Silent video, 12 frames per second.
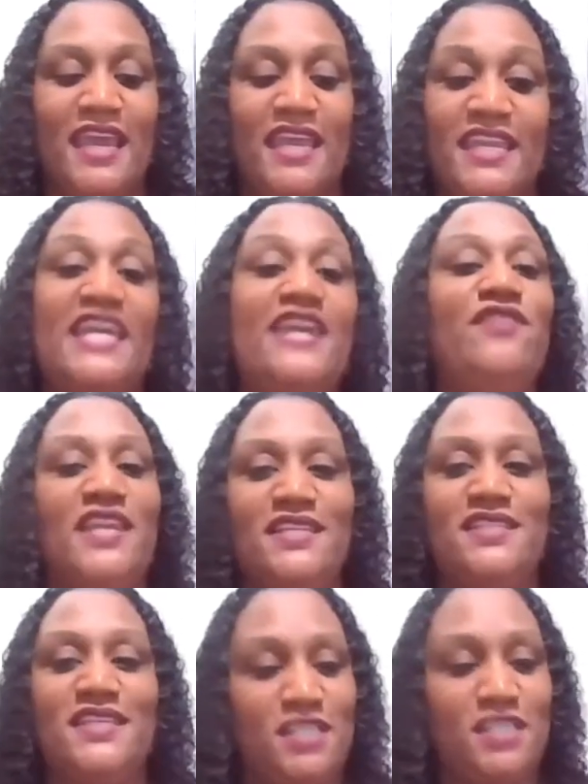And even
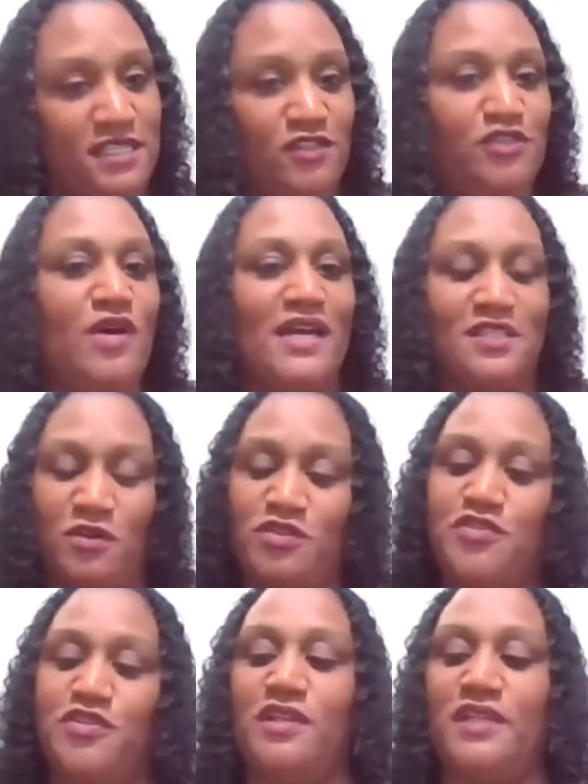in teaching, I
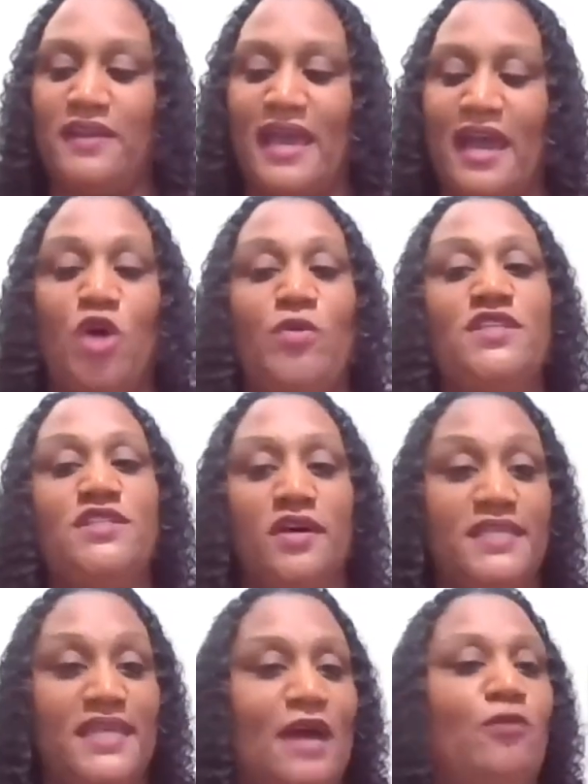told you earlier that I always
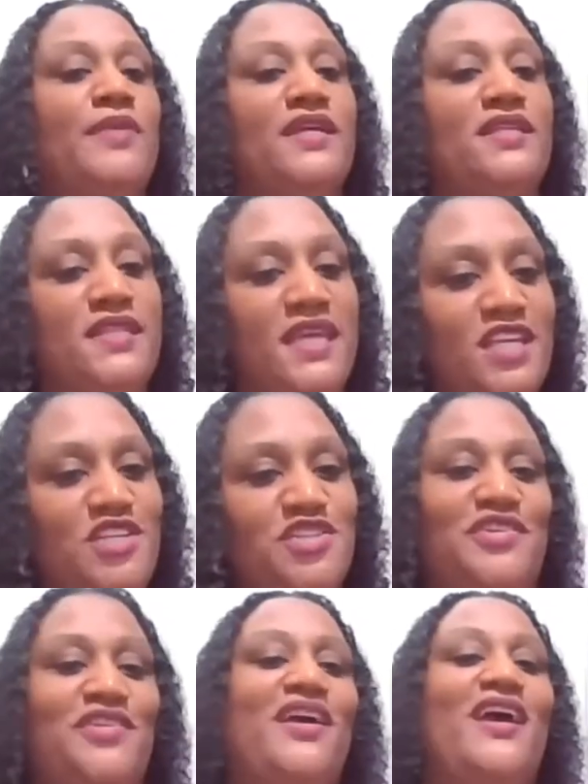thought that I would be a
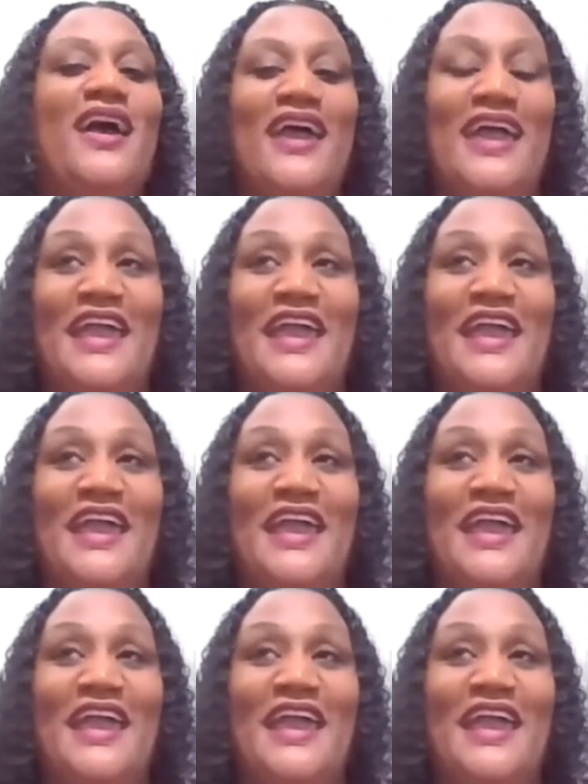teacher. Yeah.